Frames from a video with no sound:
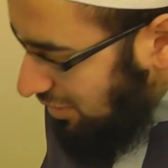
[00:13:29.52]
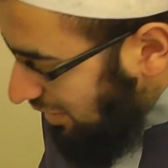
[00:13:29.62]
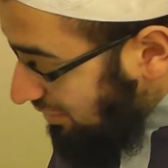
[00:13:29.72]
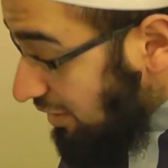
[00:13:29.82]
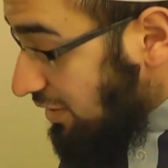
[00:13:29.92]

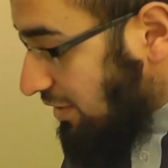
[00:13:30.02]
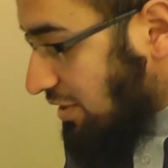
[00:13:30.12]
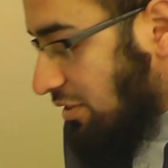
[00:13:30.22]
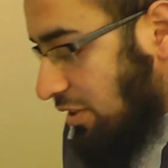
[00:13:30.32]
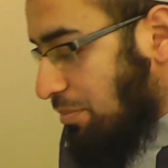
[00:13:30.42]
And then he
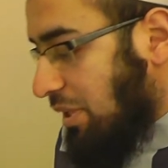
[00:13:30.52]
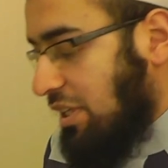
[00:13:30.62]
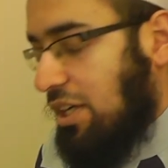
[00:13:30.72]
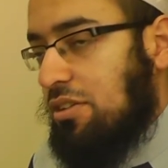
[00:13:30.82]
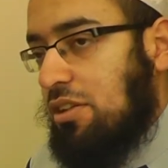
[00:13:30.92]
said, Tabban
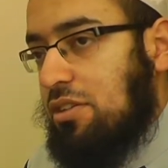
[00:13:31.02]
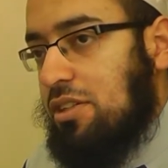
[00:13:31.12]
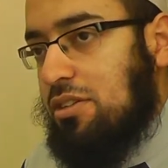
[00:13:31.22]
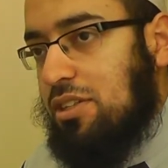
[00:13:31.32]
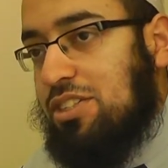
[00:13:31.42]
li hadha
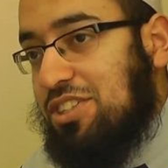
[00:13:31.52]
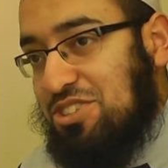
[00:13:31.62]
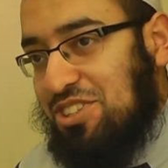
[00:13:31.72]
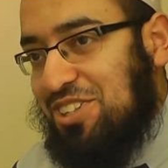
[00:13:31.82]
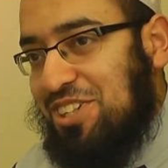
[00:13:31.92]
ad-din, that
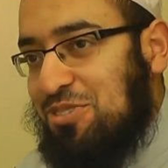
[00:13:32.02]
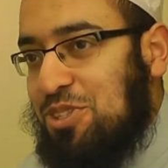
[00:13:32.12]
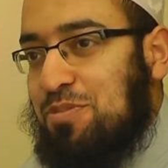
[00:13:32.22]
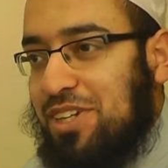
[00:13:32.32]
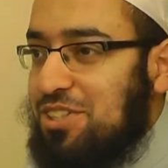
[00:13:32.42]
such a deen
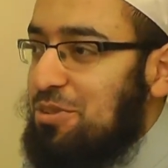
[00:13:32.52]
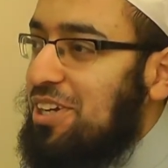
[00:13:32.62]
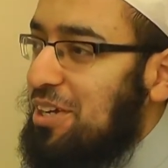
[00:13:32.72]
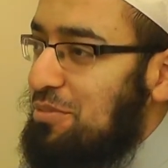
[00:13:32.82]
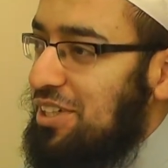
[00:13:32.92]
which makes someone
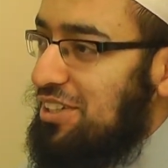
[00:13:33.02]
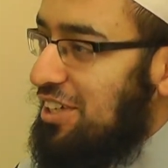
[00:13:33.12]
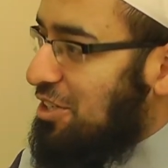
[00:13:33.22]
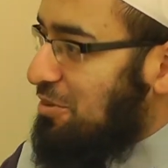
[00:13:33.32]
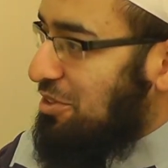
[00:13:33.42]
like me
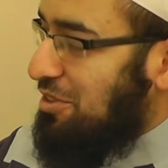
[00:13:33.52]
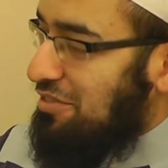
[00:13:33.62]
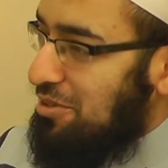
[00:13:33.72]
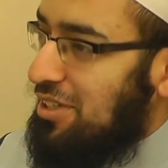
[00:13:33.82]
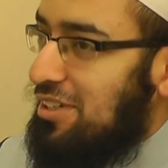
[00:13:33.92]
equal to
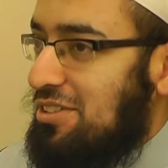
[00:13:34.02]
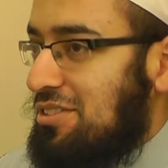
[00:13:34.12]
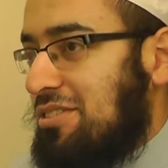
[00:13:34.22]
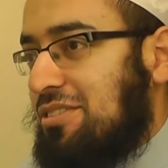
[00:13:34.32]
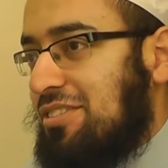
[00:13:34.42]
everyone
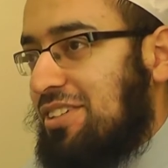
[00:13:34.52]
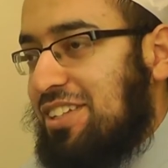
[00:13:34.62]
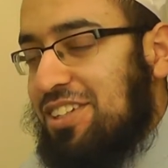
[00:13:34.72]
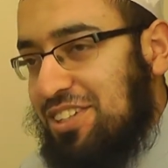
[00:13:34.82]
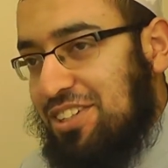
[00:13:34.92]
else.
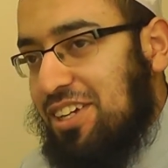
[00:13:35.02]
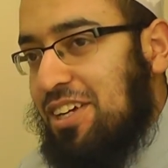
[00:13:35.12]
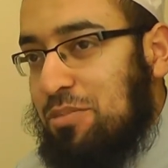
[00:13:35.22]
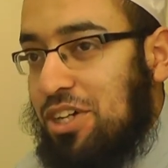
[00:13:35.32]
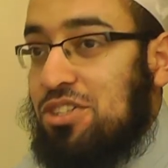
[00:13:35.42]
And then
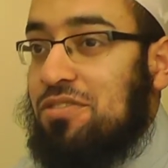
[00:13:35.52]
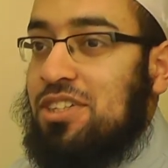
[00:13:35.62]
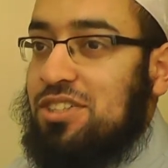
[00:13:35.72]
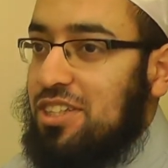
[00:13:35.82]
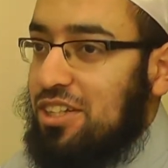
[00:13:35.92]
because of
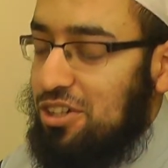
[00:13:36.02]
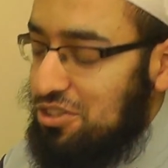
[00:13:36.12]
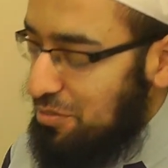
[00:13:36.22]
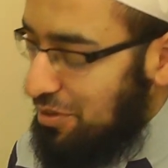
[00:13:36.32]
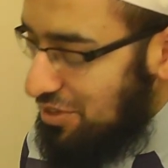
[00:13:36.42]
this, he then cursed the Prophet